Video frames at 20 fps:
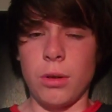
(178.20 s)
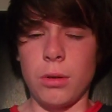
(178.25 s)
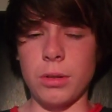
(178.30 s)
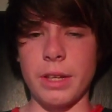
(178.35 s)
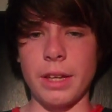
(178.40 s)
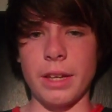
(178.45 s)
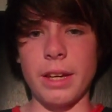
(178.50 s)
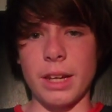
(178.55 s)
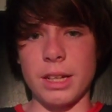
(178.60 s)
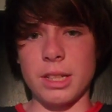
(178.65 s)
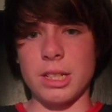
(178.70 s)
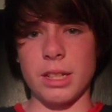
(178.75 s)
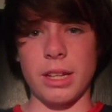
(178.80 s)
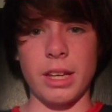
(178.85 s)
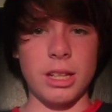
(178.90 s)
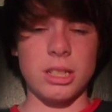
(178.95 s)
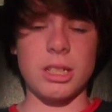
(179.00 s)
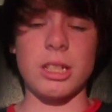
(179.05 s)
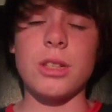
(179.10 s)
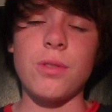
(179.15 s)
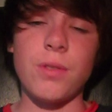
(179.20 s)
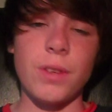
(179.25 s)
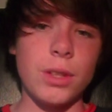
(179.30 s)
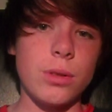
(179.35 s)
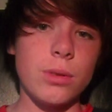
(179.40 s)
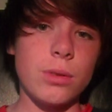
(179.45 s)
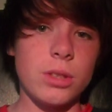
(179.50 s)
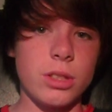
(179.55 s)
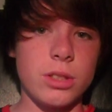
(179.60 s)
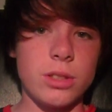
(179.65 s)
Okay guys, I guess this
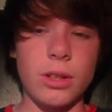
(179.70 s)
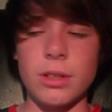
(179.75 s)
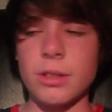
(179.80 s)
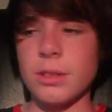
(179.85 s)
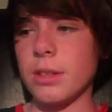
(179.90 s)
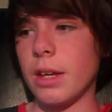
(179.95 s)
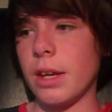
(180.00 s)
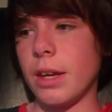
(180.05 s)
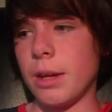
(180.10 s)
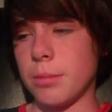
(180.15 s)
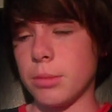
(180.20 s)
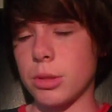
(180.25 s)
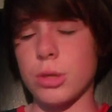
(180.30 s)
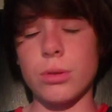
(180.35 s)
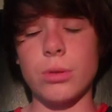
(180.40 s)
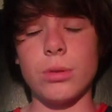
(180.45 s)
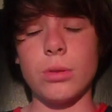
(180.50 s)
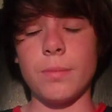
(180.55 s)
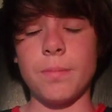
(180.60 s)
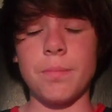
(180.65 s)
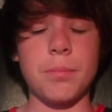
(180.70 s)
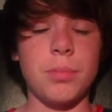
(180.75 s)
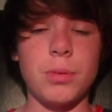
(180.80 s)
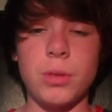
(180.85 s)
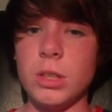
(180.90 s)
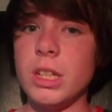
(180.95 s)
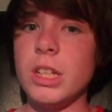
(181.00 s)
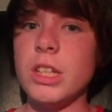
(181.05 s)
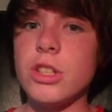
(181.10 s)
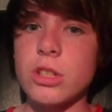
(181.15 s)
video is done. So
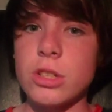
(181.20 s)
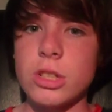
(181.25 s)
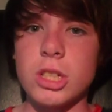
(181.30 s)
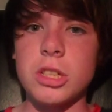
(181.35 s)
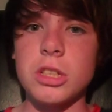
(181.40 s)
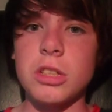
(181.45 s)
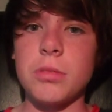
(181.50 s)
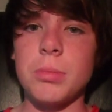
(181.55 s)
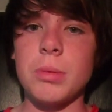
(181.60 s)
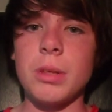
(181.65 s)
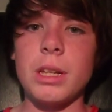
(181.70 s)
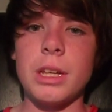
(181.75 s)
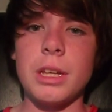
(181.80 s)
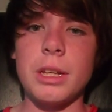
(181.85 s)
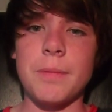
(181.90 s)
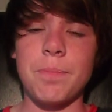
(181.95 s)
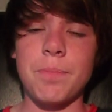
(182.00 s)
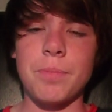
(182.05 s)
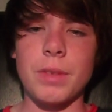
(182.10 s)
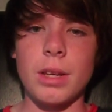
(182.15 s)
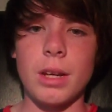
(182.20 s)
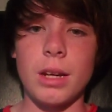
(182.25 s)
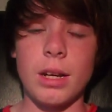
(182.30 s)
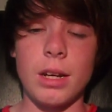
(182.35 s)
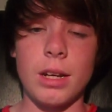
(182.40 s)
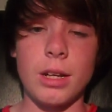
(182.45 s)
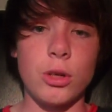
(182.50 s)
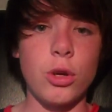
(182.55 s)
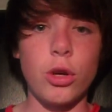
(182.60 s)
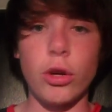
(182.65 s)
please just leave me
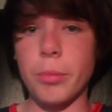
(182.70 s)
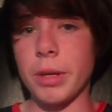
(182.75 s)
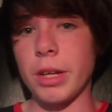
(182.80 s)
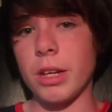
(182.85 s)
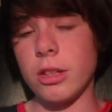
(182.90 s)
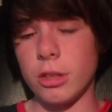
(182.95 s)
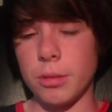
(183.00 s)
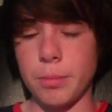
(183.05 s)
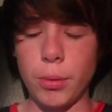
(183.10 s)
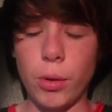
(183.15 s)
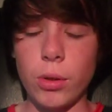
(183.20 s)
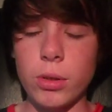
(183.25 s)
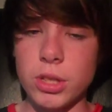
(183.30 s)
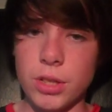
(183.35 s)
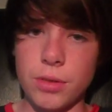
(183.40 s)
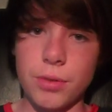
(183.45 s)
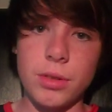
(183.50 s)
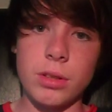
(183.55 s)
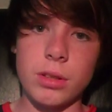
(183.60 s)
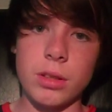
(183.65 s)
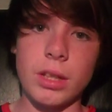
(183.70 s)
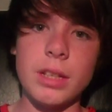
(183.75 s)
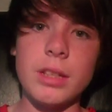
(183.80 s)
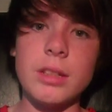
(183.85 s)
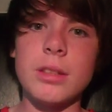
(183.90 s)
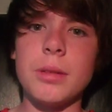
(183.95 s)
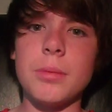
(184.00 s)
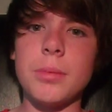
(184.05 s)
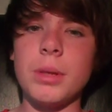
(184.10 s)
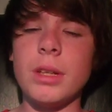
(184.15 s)
a comment in the box if you'd like to